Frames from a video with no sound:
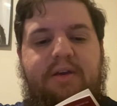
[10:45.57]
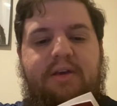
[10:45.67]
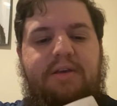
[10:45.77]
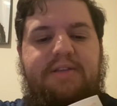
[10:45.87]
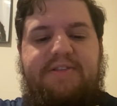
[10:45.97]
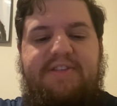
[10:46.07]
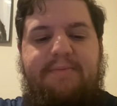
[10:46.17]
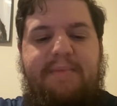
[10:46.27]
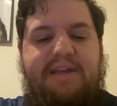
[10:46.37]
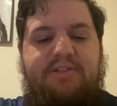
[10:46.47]
it says the
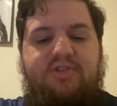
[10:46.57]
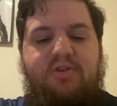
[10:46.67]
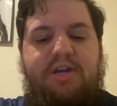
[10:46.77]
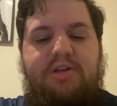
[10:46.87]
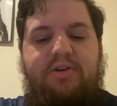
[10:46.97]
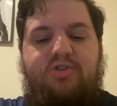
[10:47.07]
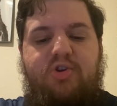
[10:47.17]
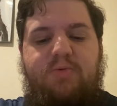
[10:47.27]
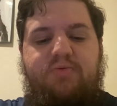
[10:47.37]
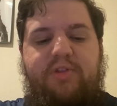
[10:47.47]
main screen. You can
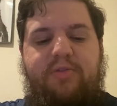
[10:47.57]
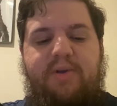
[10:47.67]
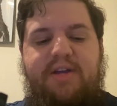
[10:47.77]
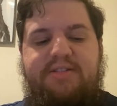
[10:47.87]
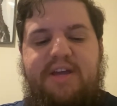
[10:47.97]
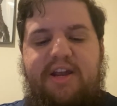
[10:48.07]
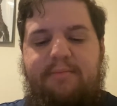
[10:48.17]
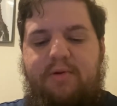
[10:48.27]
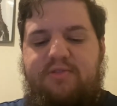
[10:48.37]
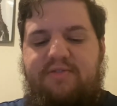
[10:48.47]
choose between 3 exciting
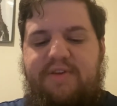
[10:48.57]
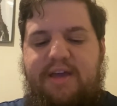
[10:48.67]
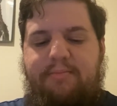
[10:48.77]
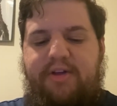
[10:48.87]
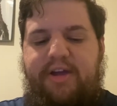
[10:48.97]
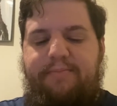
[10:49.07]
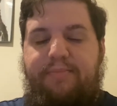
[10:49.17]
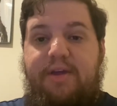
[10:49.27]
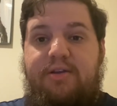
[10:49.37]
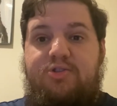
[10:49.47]
modes of gameplay:
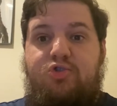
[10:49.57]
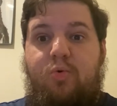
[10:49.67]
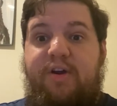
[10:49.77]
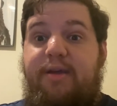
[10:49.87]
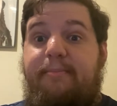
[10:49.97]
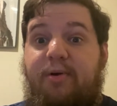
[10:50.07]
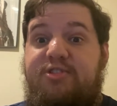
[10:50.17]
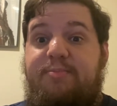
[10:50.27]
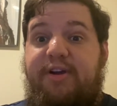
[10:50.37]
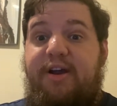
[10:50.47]
story,
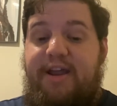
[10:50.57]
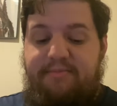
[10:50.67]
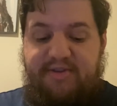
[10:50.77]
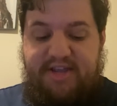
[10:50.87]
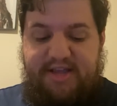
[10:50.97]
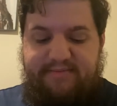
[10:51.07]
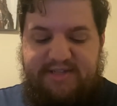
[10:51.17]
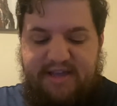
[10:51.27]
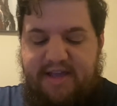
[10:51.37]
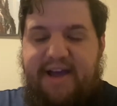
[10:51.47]
multiplayer, and minigames.
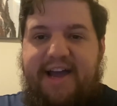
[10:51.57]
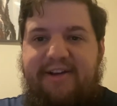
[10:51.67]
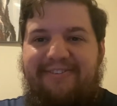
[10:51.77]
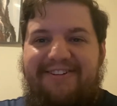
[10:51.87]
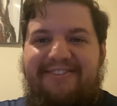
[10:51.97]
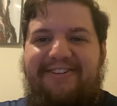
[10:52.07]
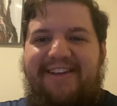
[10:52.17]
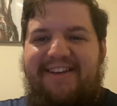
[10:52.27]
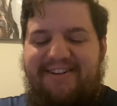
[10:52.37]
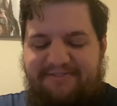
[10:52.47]
I wonder if I
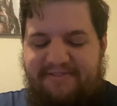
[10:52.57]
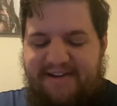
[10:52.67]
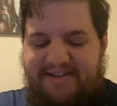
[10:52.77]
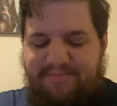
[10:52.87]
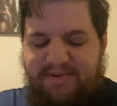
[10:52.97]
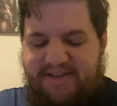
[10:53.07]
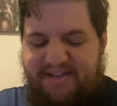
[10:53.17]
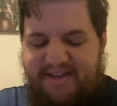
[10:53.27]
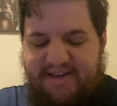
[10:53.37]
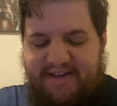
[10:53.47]
can get a friend to play
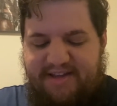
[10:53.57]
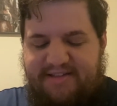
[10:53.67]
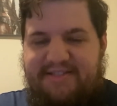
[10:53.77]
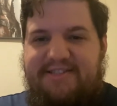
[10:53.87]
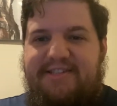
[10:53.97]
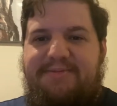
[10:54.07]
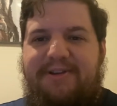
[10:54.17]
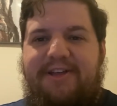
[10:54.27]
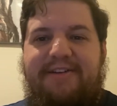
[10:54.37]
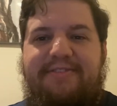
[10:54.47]
This The
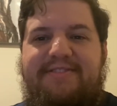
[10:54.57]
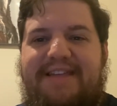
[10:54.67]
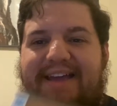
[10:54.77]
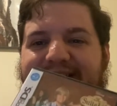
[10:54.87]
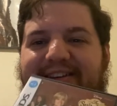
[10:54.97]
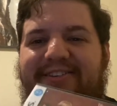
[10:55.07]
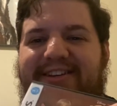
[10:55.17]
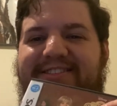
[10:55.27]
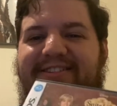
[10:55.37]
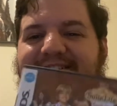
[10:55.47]
Sweet Life of Zack and Cody
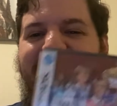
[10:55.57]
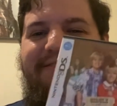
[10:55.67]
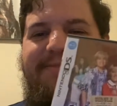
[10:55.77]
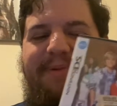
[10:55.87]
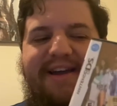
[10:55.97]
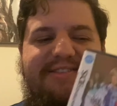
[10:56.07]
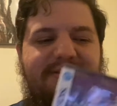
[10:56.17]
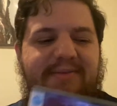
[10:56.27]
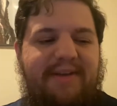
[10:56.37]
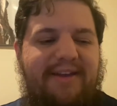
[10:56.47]
Circle of Spies
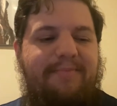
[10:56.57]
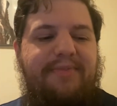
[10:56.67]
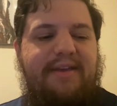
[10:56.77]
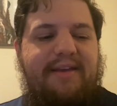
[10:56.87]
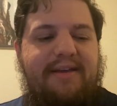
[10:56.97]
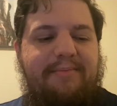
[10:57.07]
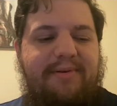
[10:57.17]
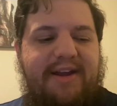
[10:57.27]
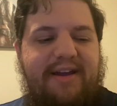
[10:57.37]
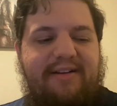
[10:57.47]
with me.
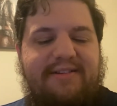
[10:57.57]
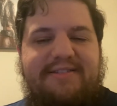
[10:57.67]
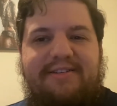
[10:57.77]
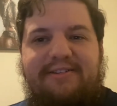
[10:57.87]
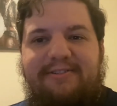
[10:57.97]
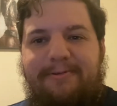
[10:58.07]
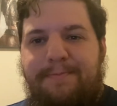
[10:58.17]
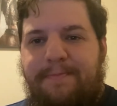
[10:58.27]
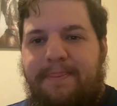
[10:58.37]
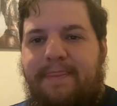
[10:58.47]
But I also
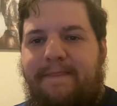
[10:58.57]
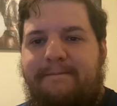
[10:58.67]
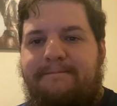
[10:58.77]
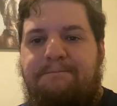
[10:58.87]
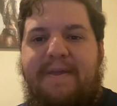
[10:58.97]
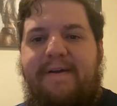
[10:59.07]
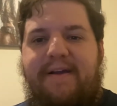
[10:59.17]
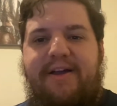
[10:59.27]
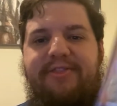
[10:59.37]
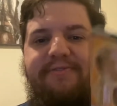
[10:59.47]

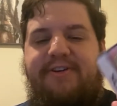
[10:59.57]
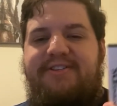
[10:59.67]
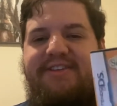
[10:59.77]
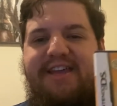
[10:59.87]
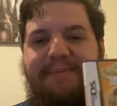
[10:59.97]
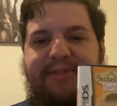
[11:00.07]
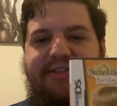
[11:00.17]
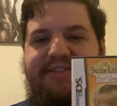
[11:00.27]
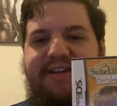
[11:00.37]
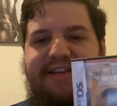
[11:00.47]
got the first game on the
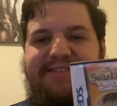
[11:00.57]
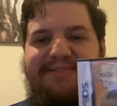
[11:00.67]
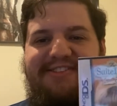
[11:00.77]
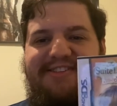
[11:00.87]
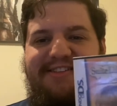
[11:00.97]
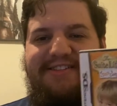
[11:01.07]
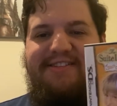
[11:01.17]
DS, which is